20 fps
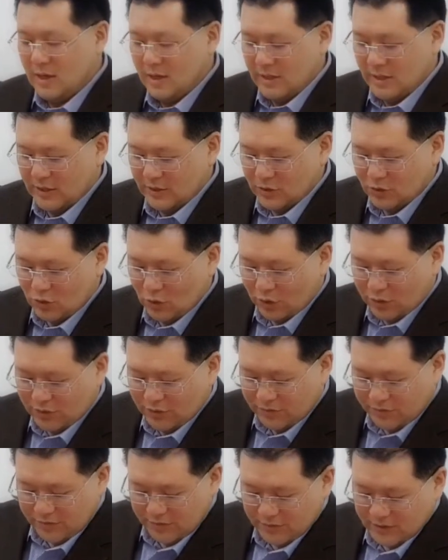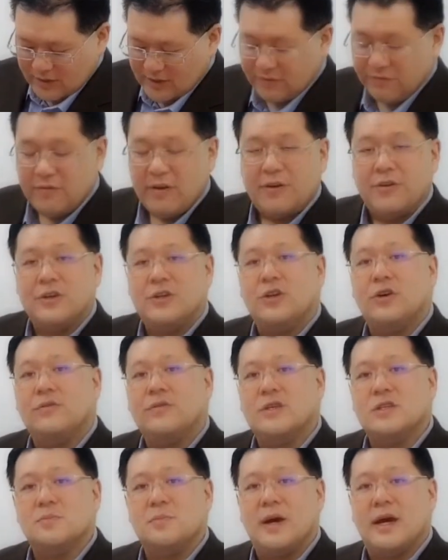the sort of severity of
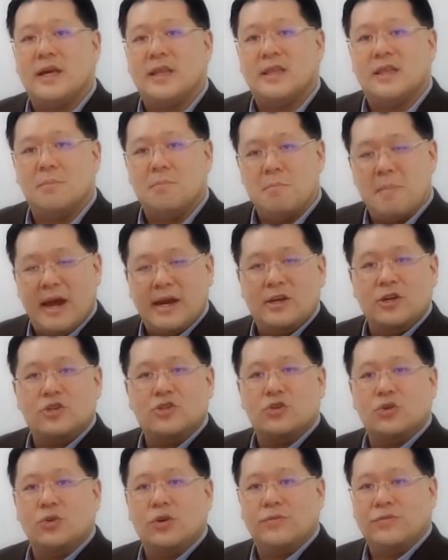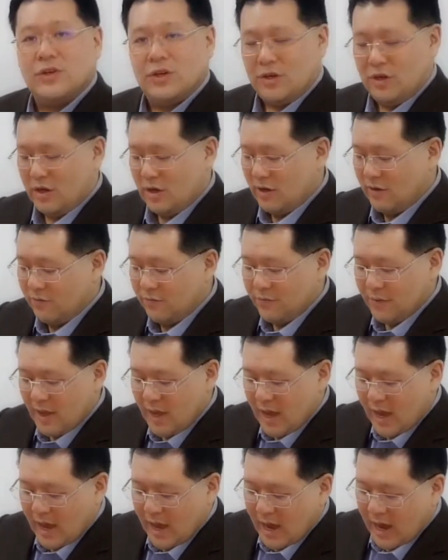the spine, the magnitude of the curve,
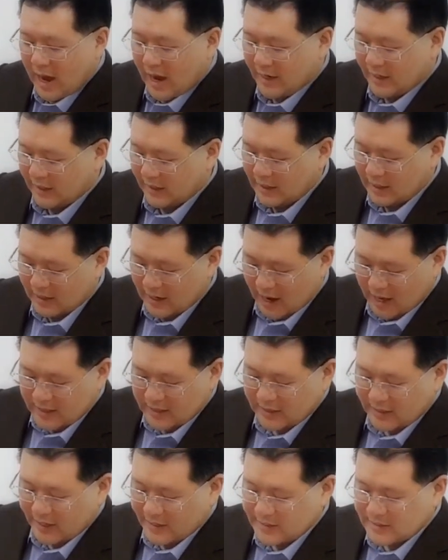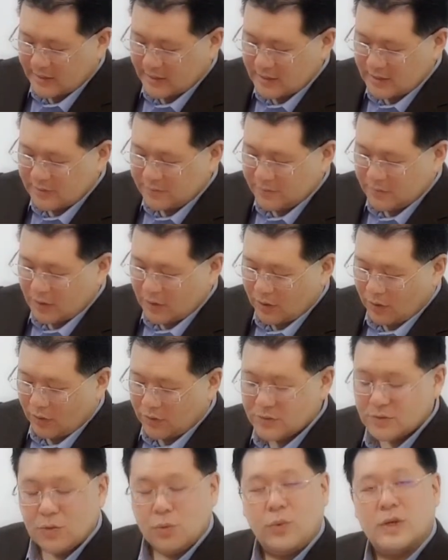and in other cases,
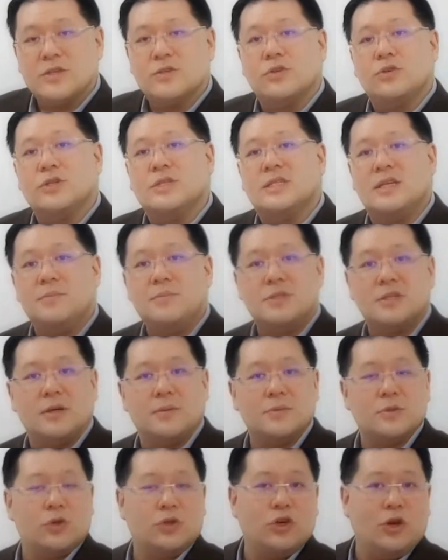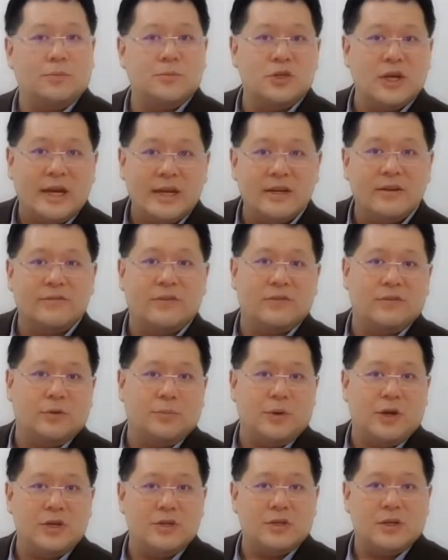also what sort of symptoms or the objective of the
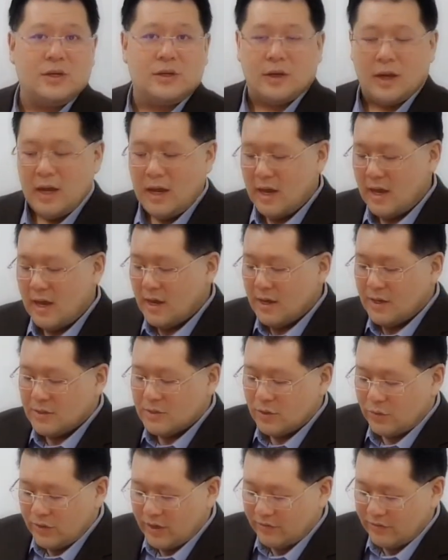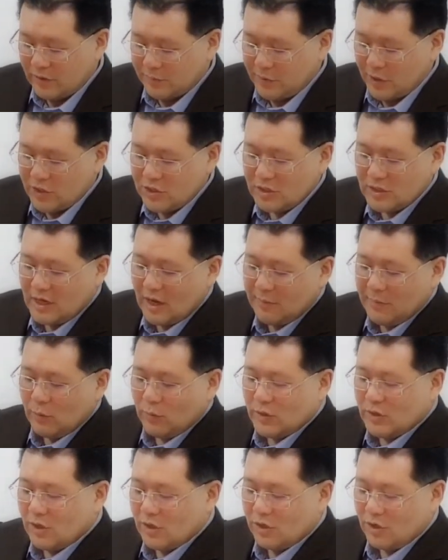patient. So if the patient came in
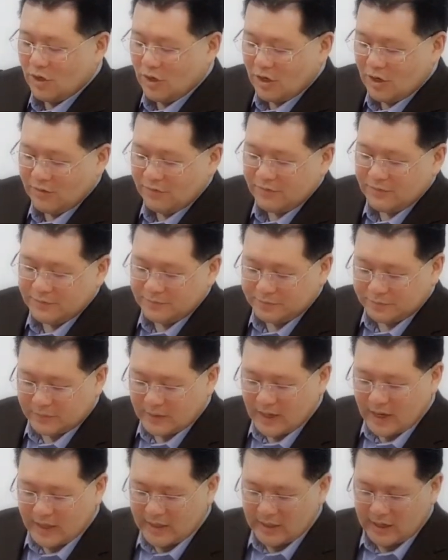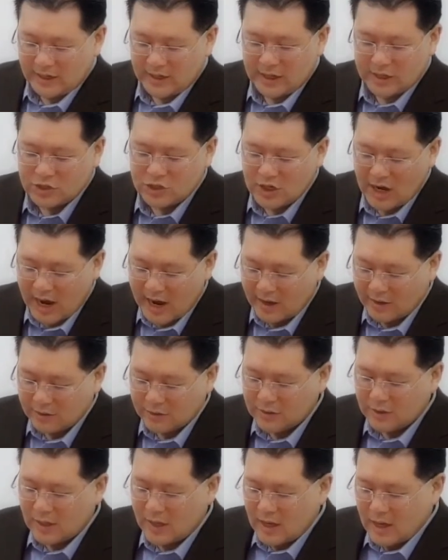with a curve and they're a
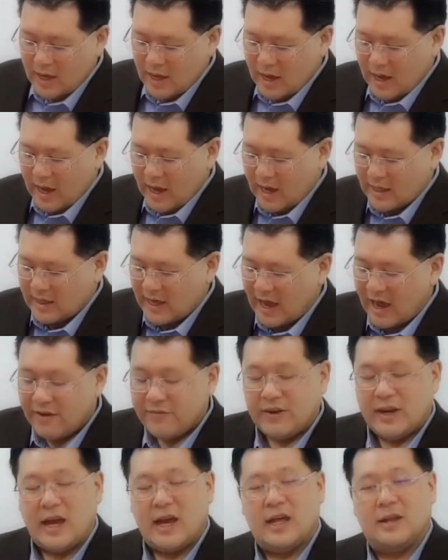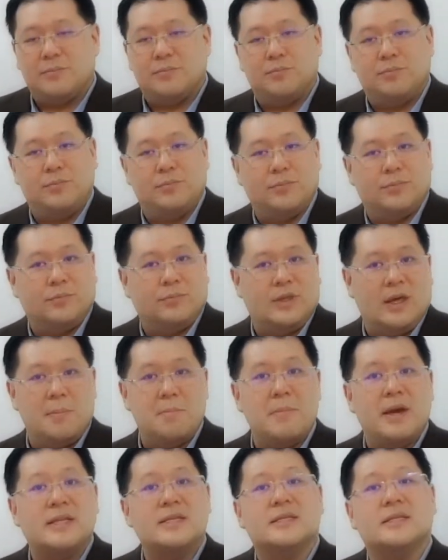child and they haven't had their
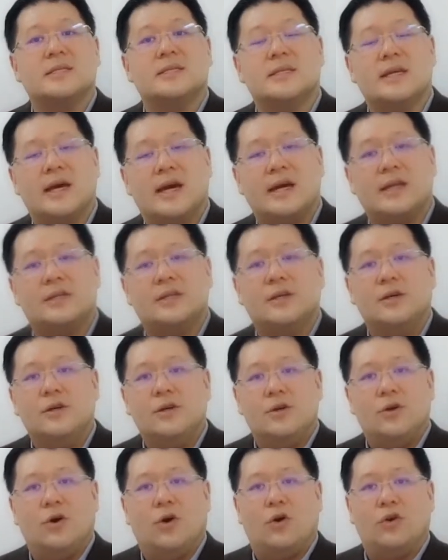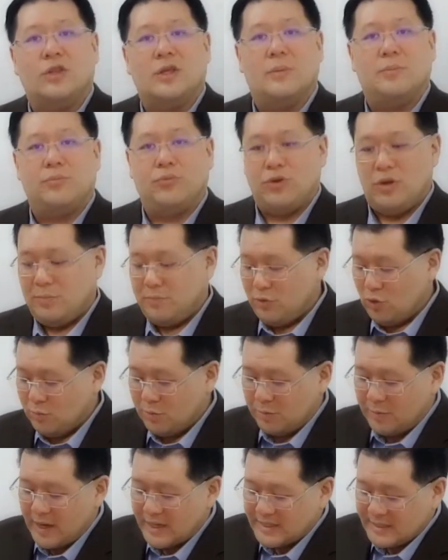menses yet or they're
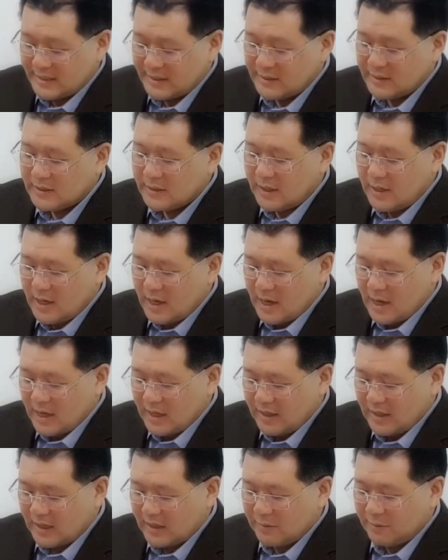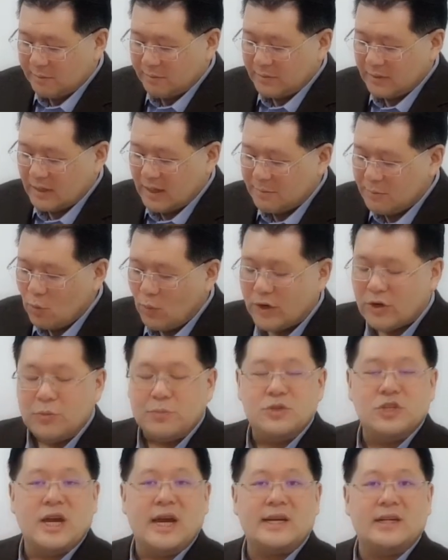prepubescent, then the number one
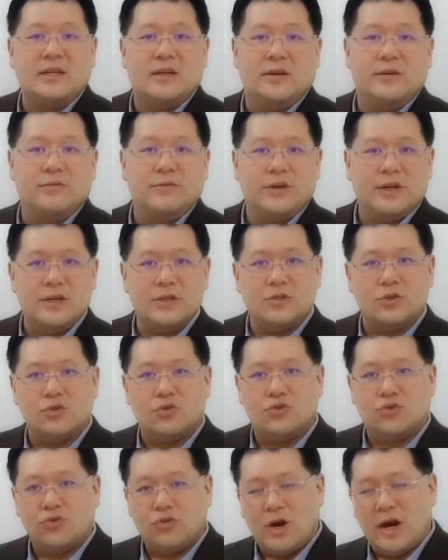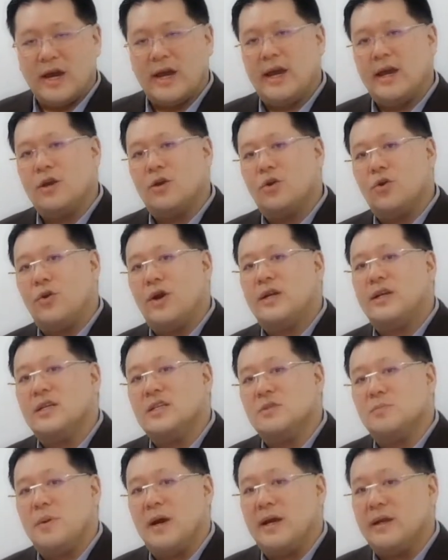objective is to try and correct the
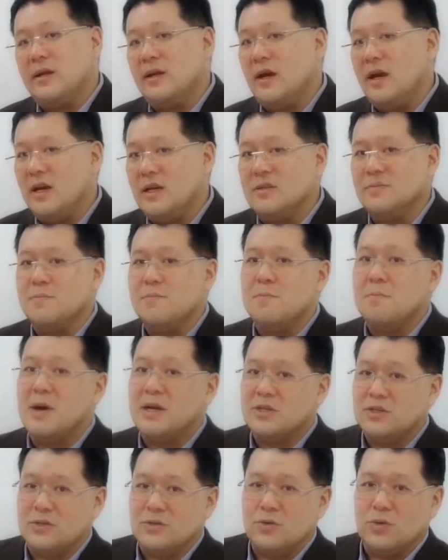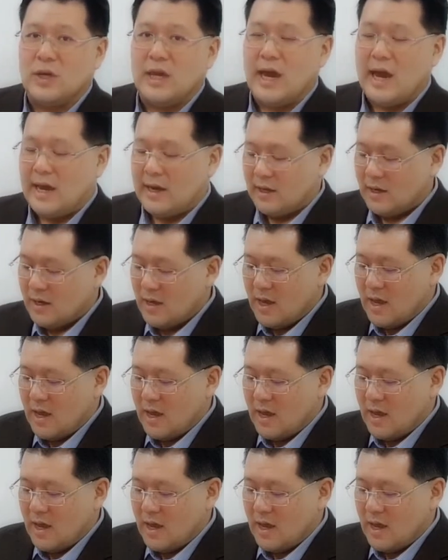spine as much as you can